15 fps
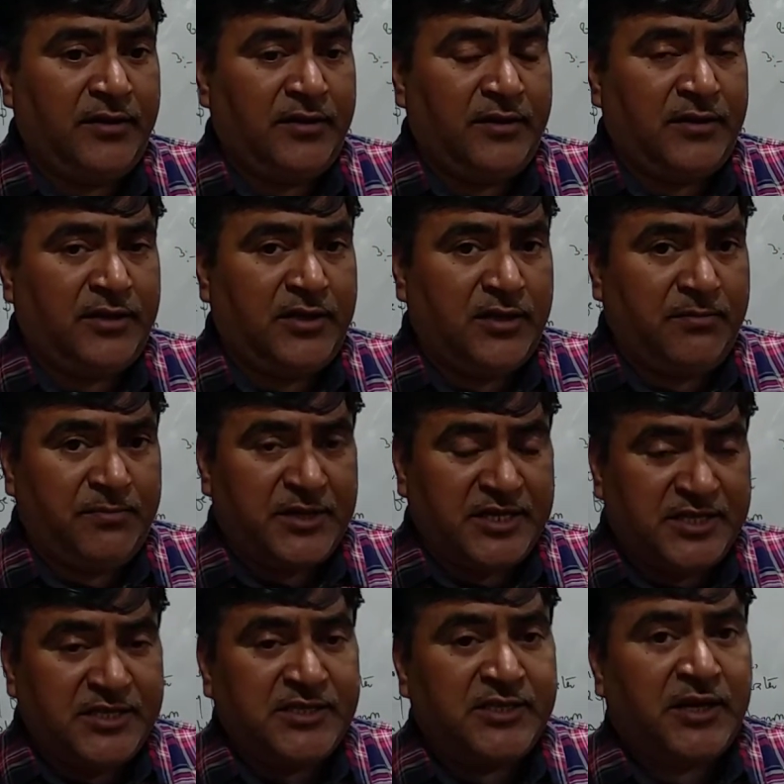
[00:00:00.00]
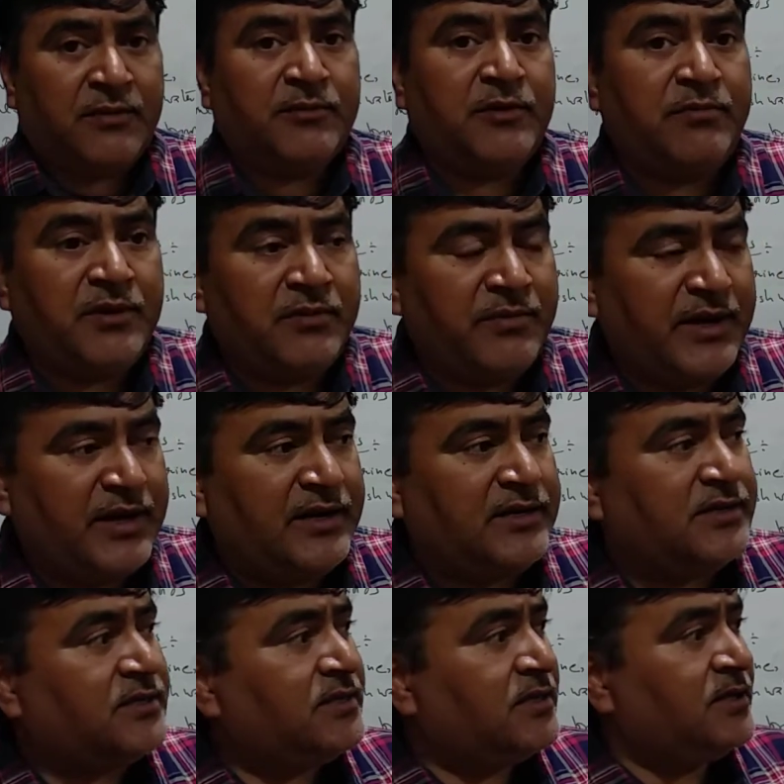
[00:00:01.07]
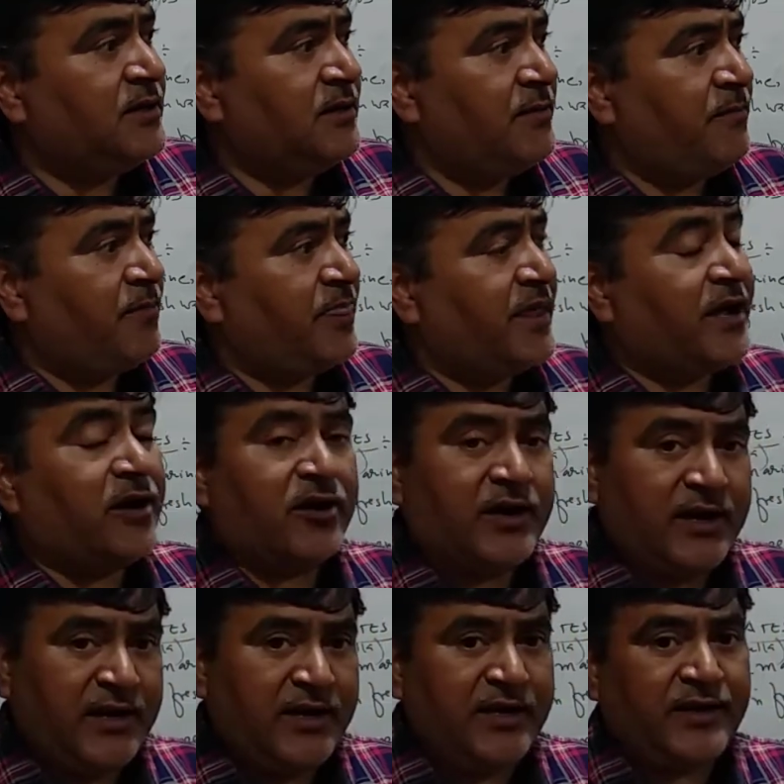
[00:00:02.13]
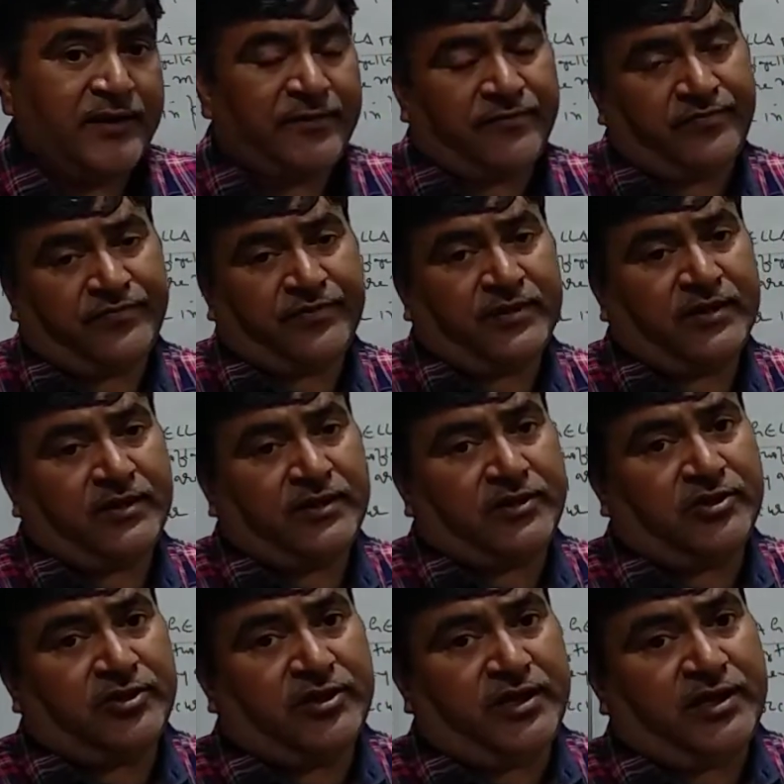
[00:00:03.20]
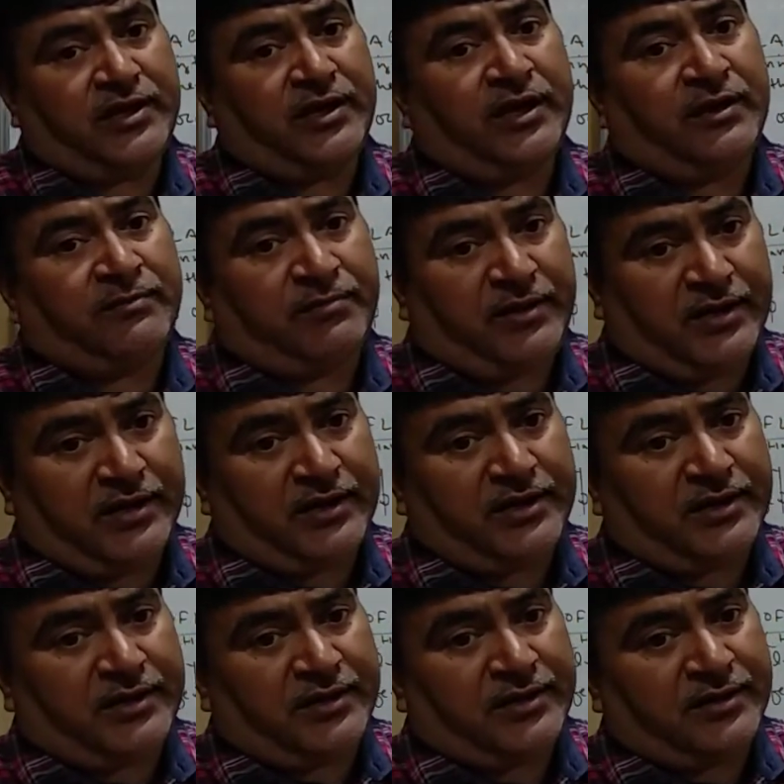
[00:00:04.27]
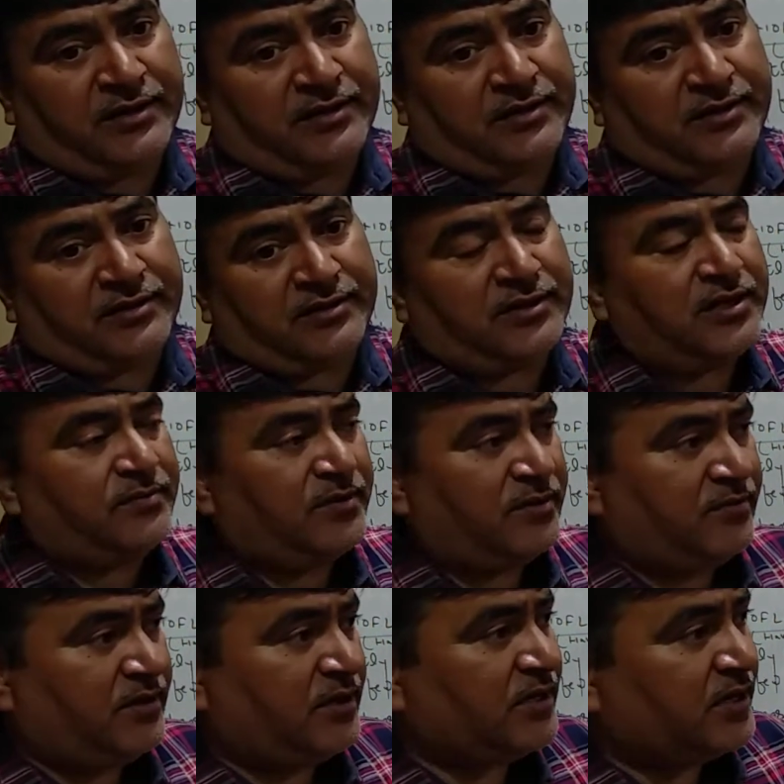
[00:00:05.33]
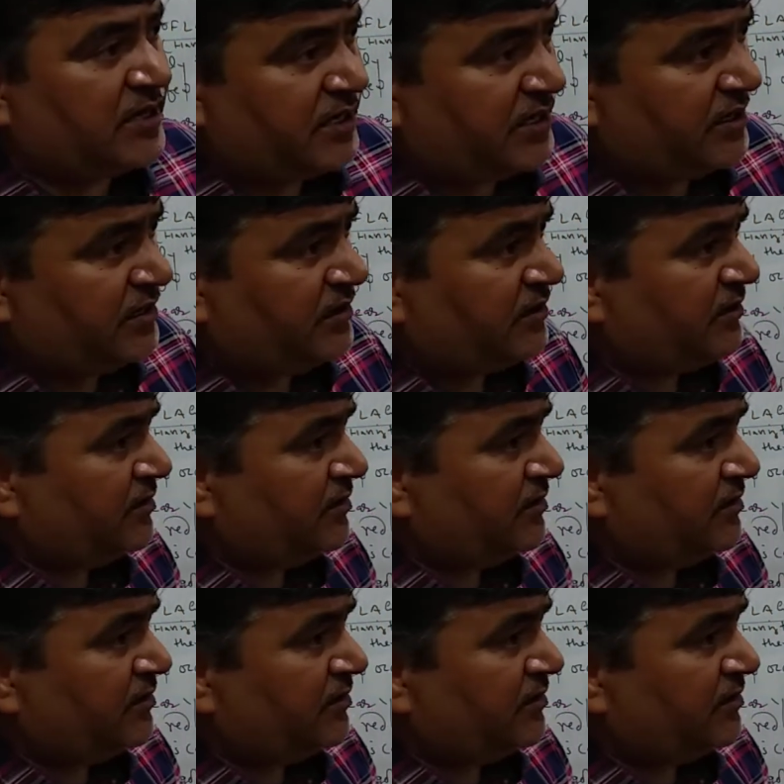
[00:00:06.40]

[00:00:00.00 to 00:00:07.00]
the presence of the pigments, accordingly they appear. They may be green,